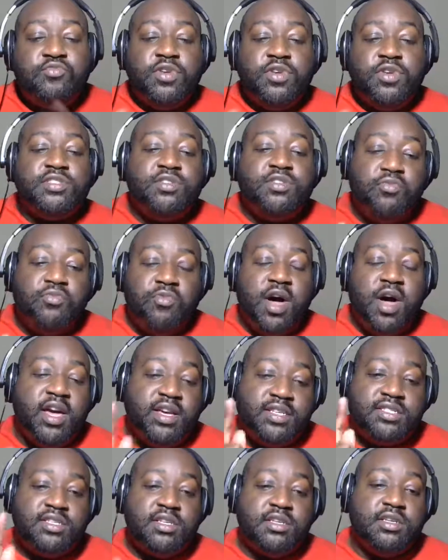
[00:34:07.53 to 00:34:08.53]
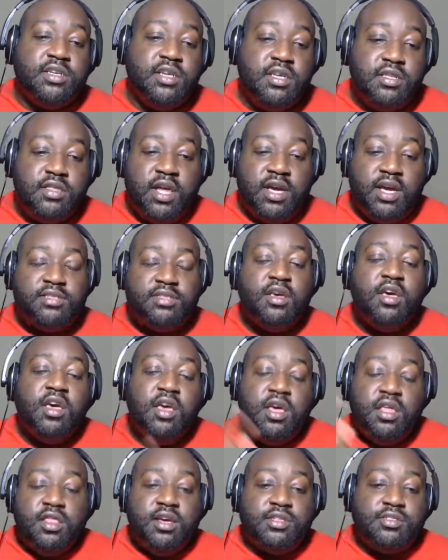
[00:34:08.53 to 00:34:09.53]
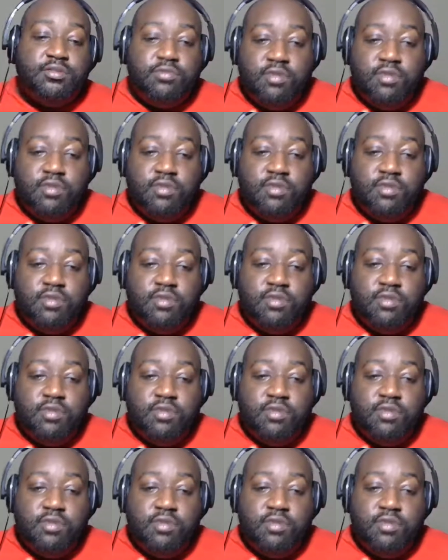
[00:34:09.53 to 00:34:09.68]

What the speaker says: the reason why that's